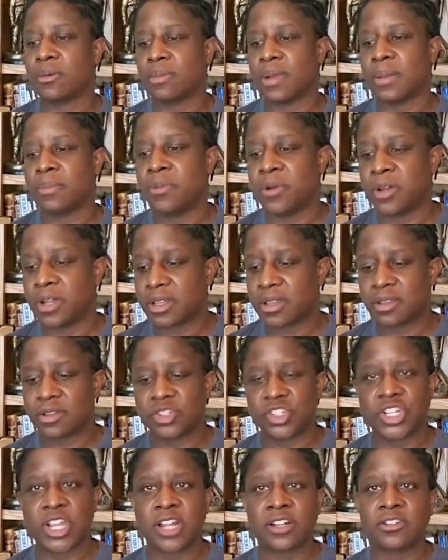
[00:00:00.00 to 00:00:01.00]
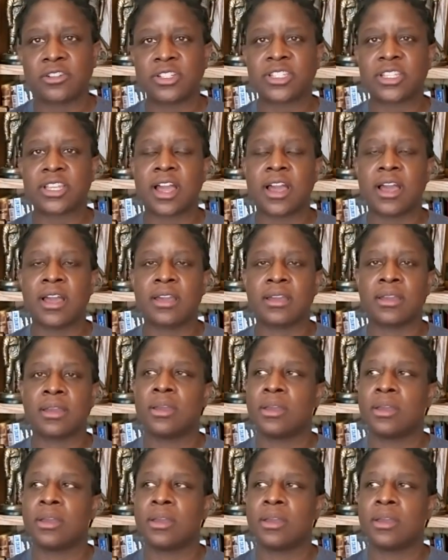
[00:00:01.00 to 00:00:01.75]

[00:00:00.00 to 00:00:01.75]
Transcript: my book Shatter the Sky,